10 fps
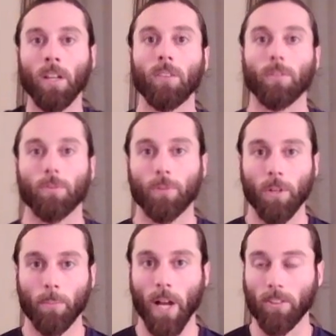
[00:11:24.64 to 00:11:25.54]
Feel free to
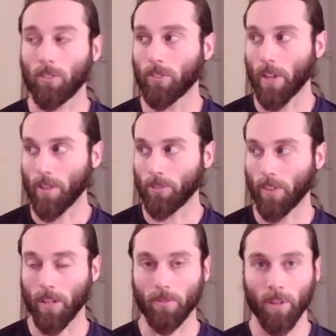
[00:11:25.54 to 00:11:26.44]
practice another set
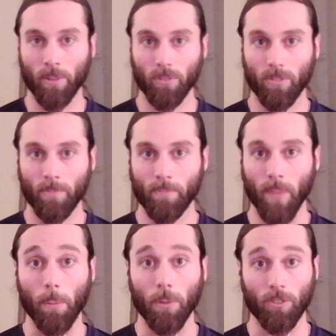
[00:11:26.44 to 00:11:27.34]
of those.
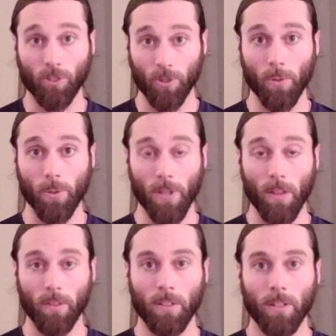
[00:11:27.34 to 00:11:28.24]
I'm going to show you
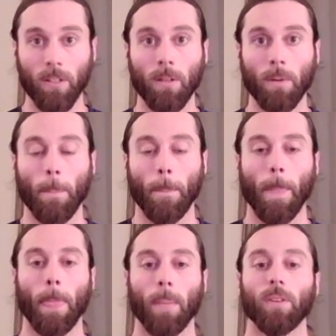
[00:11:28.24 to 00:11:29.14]
another
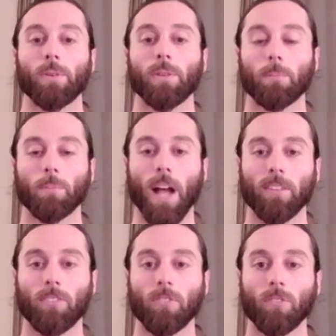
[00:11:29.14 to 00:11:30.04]
that you can
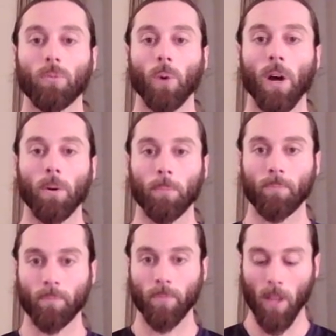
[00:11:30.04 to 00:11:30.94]
practice as well.
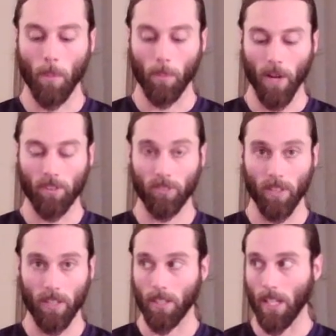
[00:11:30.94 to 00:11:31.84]

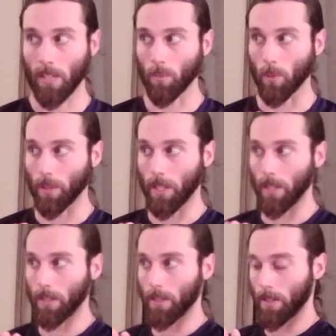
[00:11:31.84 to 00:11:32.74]
Pressing inward
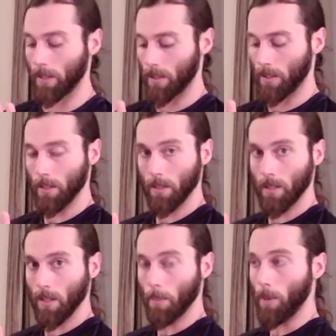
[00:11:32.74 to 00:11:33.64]
here,
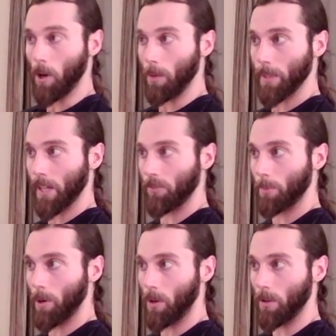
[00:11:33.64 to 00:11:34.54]
palm against
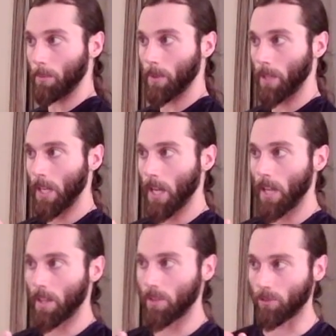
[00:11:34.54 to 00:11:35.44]
palm, and
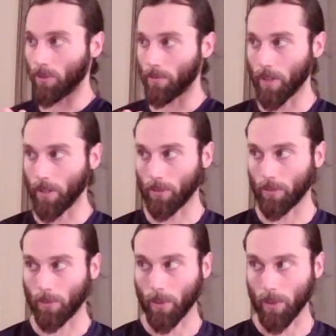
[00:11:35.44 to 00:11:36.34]
then use your fingers
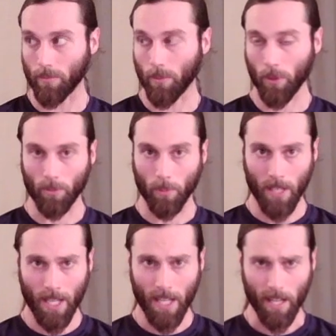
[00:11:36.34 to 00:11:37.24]
for reinforcement.
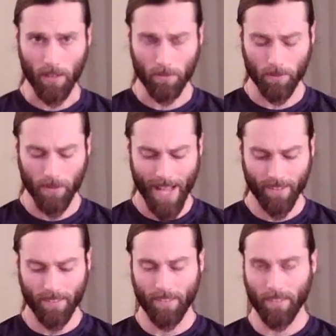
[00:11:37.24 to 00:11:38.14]
And
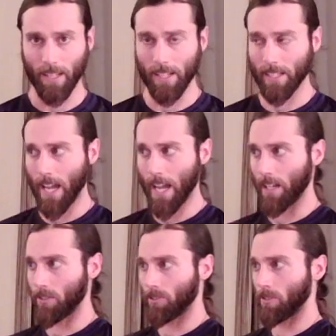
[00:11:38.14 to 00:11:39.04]
flex and
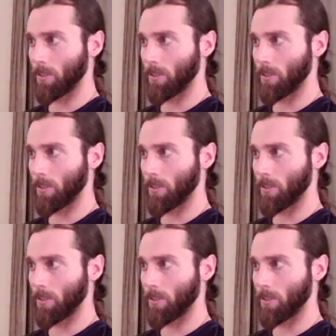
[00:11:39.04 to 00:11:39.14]
engage.